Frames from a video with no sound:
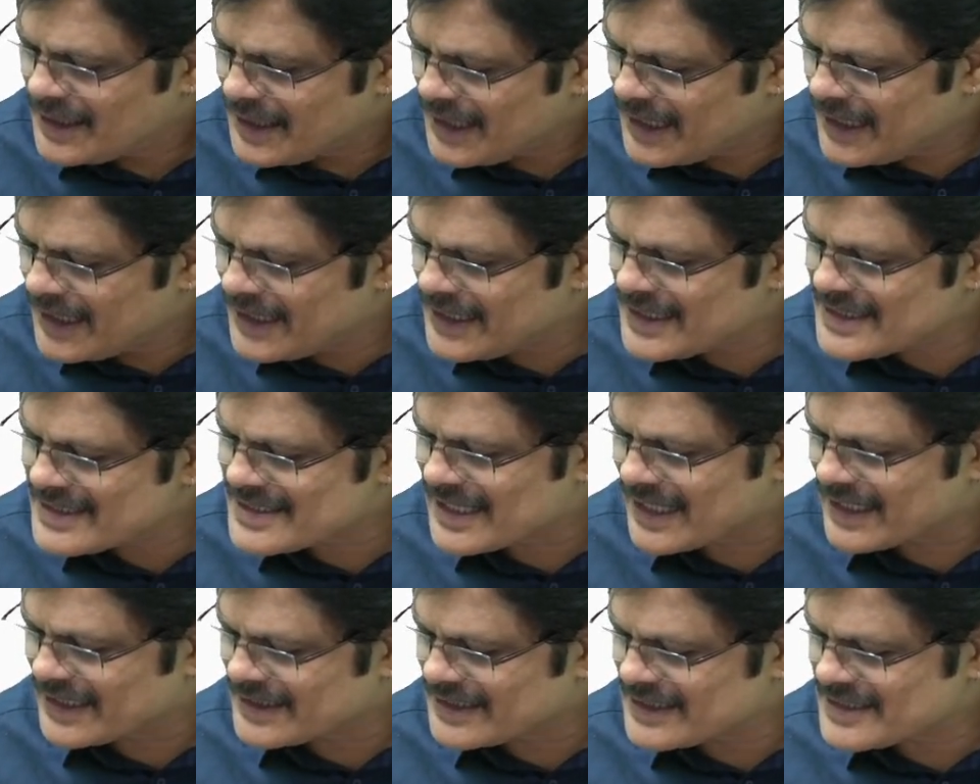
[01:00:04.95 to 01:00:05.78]
It is
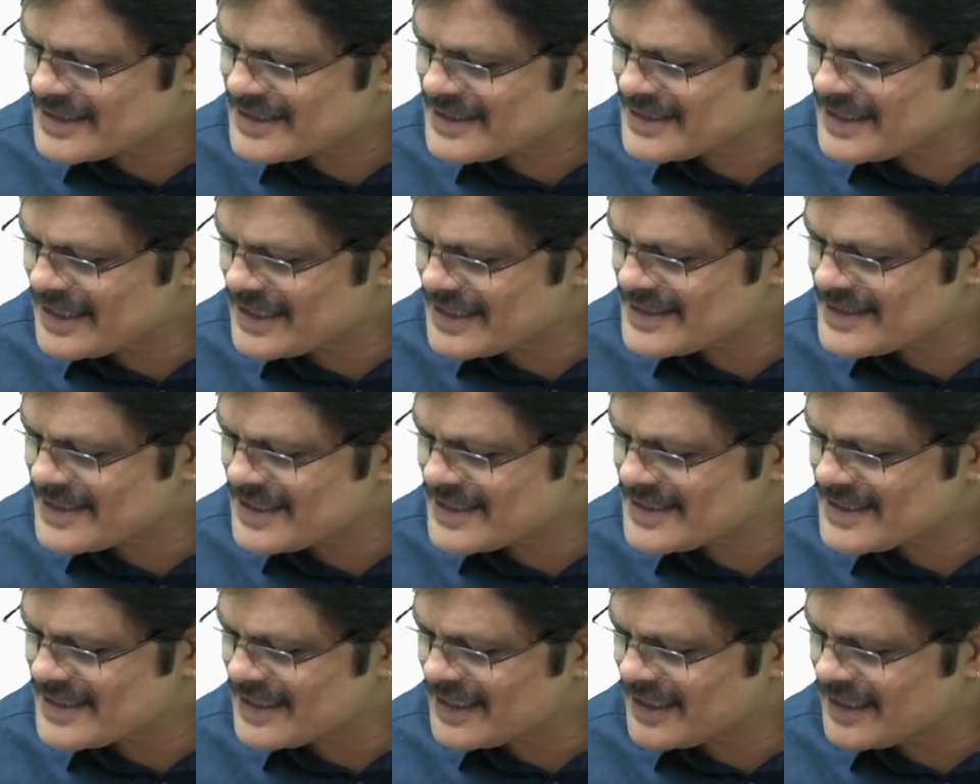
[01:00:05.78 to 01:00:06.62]
like this. 6
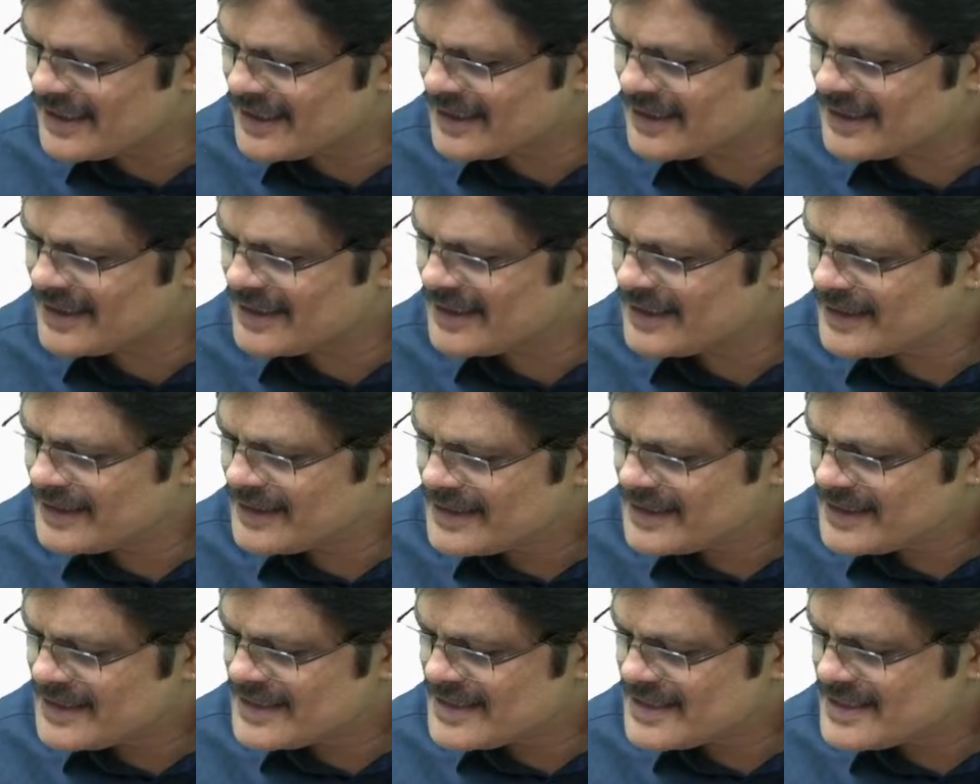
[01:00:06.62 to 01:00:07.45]
is here,
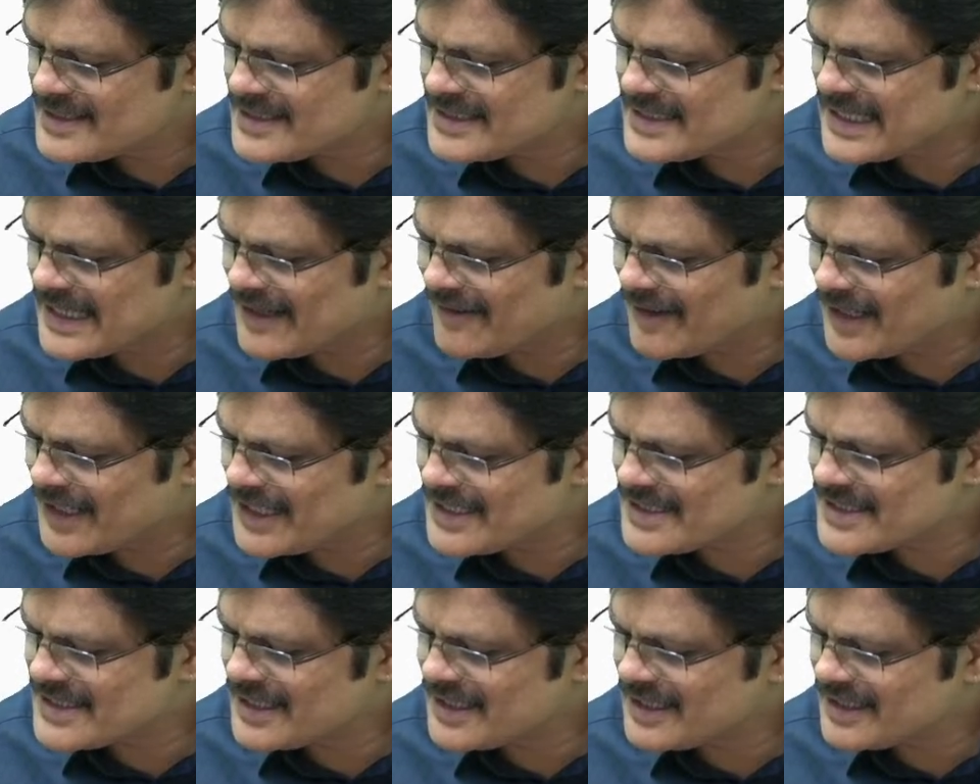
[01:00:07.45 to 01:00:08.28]
7
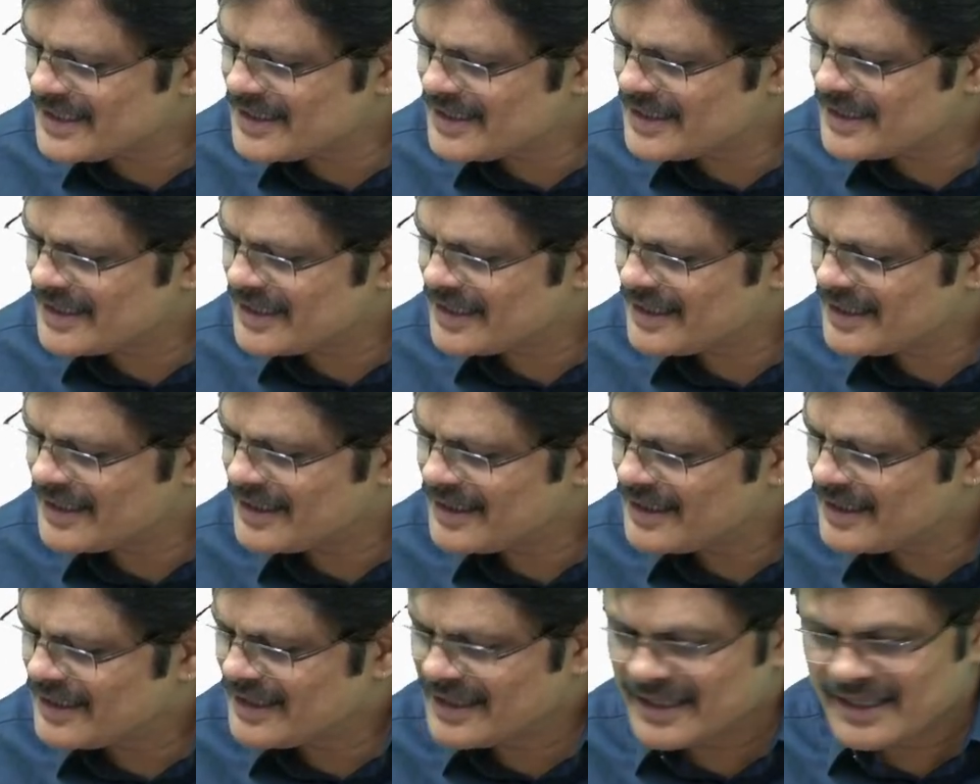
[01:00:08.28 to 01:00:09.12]
is here,
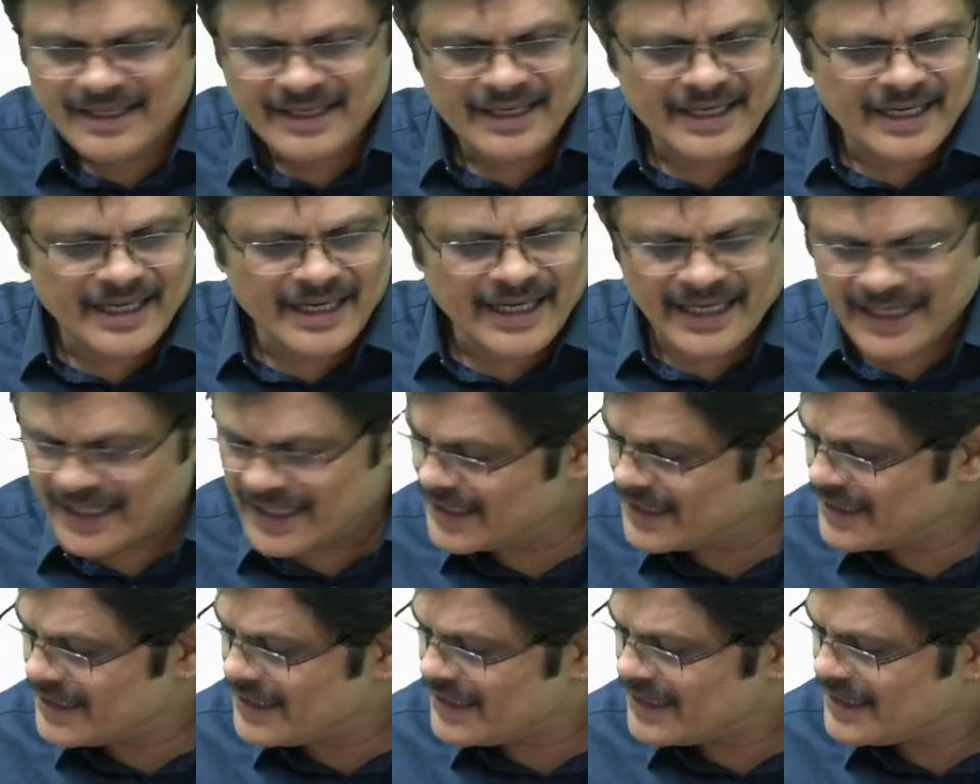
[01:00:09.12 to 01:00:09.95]

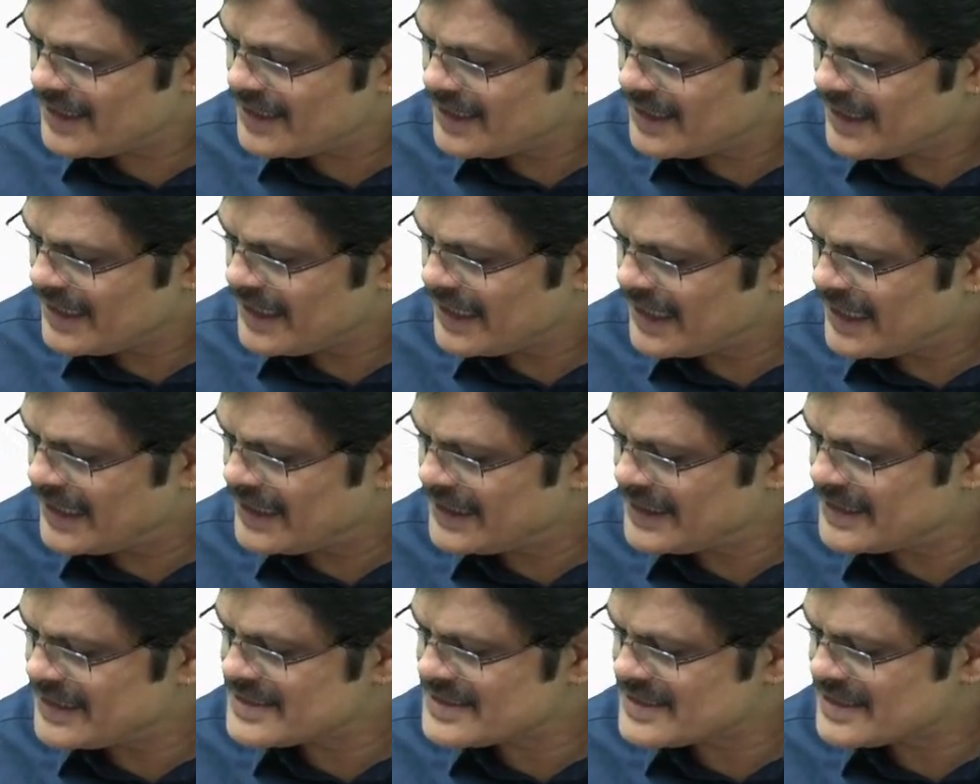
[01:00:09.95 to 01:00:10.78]
and
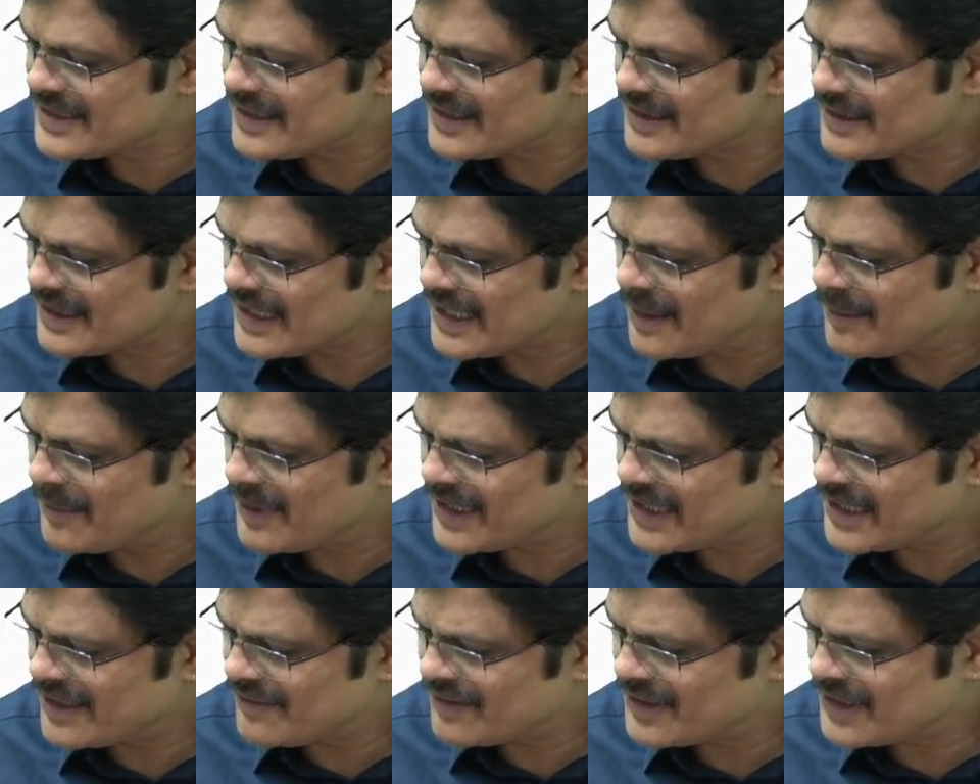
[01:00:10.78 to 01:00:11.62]
8 is here. Am I
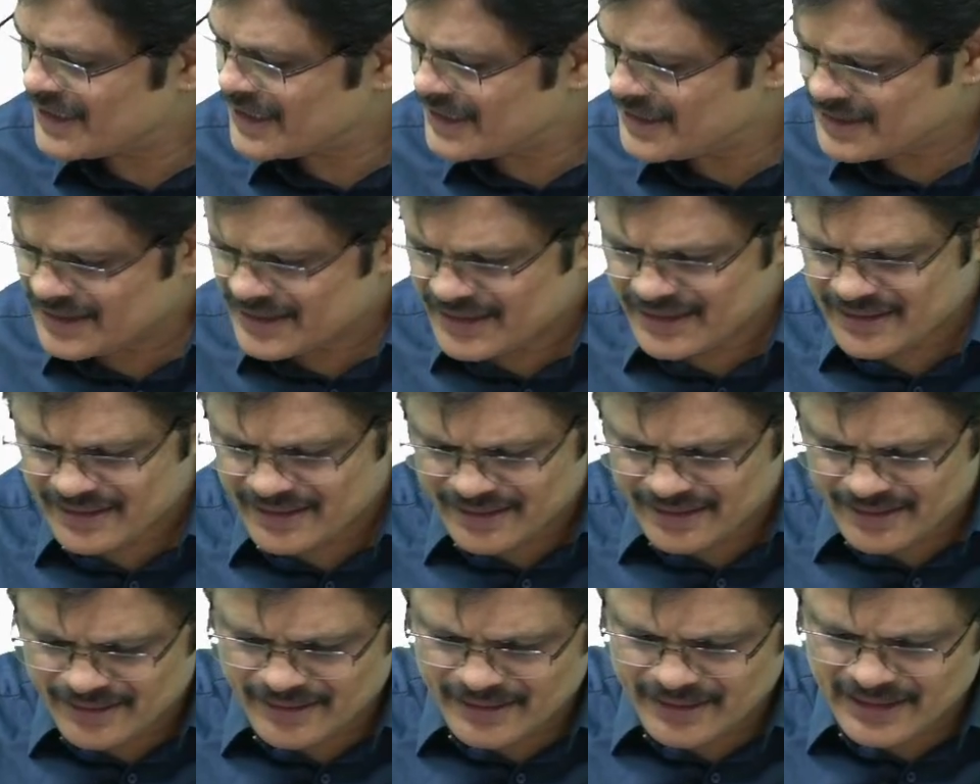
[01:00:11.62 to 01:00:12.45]
covering it?
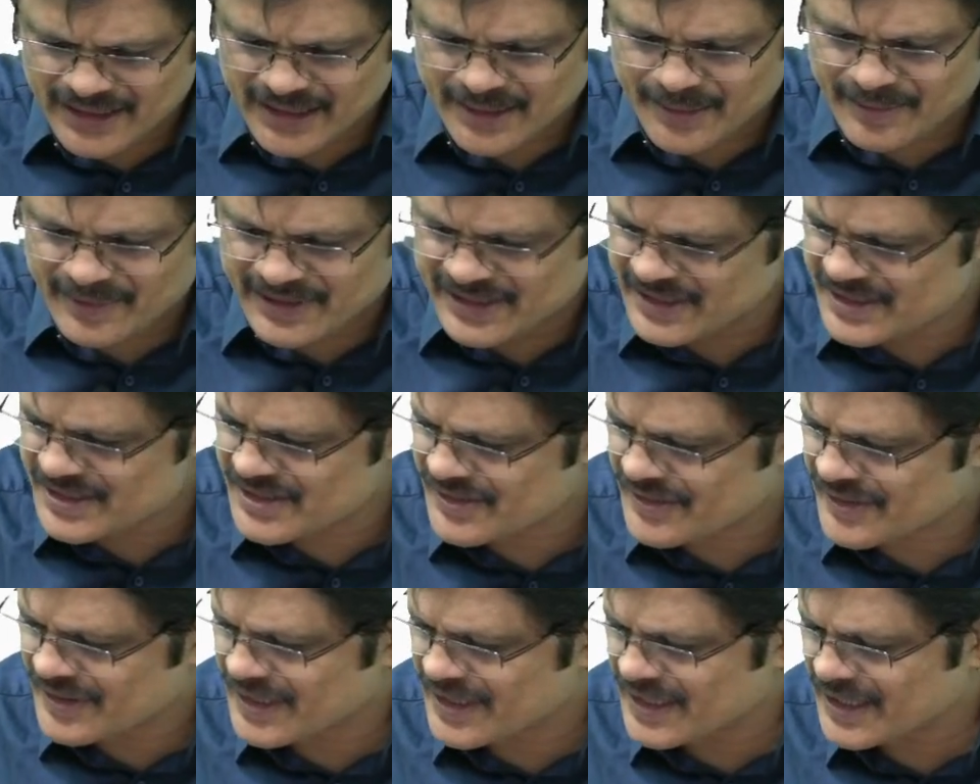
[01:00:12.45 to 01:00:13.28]
Let me
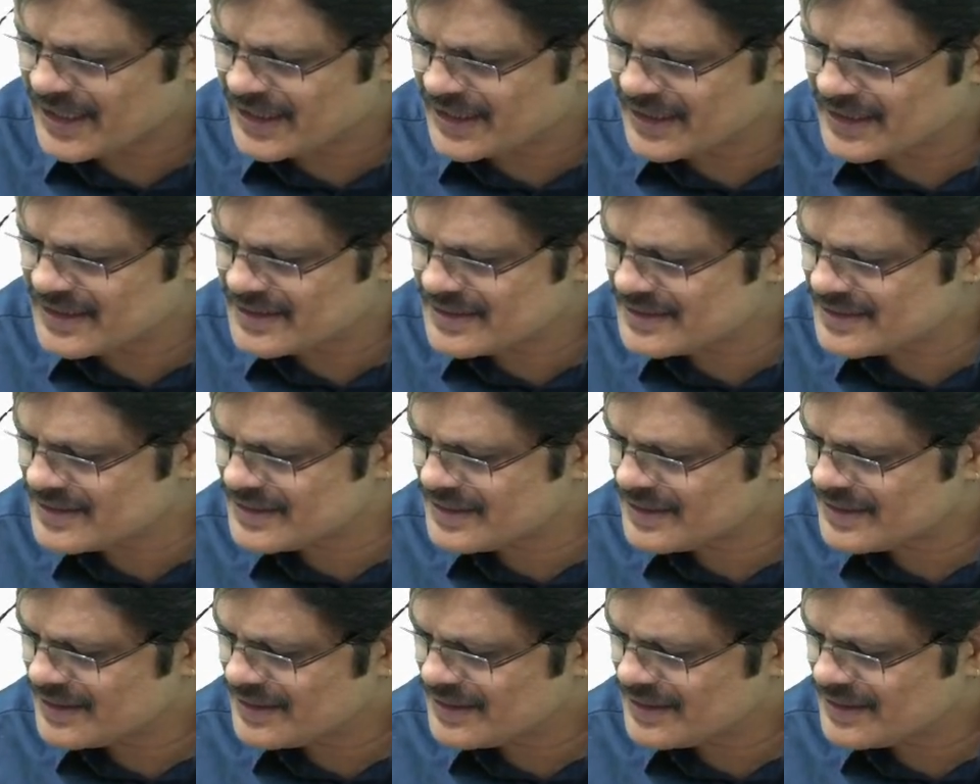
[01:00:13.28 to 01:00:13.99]
just rewrite this.